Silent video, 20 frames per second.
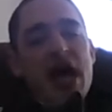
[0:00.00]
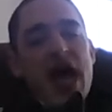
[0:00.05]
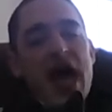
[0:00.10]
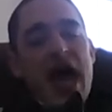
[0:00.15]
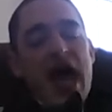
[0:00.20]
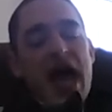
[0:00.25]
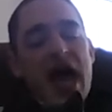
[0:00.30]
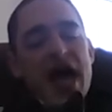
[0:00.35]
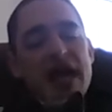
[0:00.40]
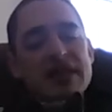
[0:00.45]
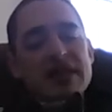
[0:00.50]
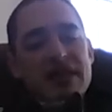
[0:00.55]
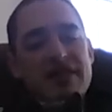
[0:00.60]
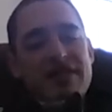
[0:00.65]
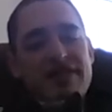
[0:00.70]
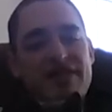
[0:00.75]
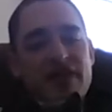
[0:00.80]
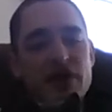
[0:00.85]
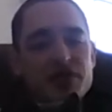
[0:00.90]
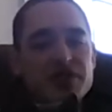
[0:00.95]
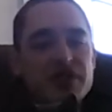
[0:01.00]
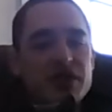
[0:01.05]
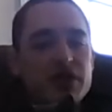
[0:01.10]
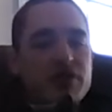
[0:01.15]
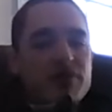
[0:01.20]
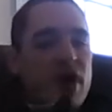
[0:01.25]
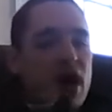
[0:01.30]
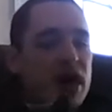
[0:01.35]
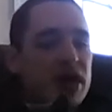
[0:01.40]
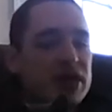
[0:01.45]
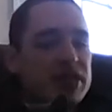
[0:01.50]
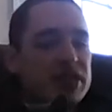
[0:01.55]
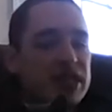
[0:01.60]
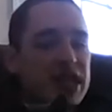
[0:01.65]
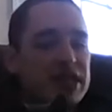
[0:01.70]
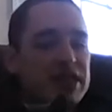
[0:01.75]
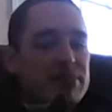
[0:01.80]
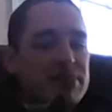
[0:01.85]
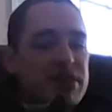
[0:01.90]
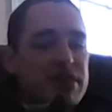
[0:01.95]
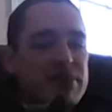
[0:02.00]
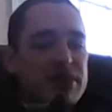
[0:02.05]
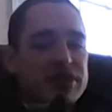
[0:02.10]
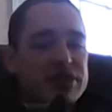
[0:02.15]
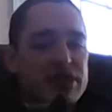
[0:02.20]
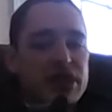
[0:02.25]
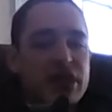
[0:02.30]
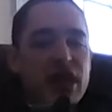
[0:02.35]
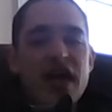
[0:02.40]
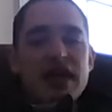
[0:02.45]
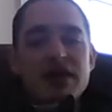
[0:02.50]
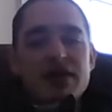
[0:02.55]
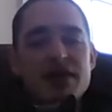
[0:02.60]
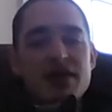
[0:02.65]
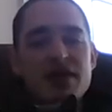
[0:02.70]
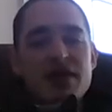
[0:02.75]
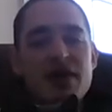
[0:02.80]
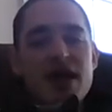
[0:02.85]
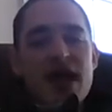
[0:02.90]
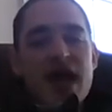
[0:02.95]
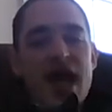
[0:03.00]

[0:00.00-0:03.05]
And the felsic rocks tend to be much lighter.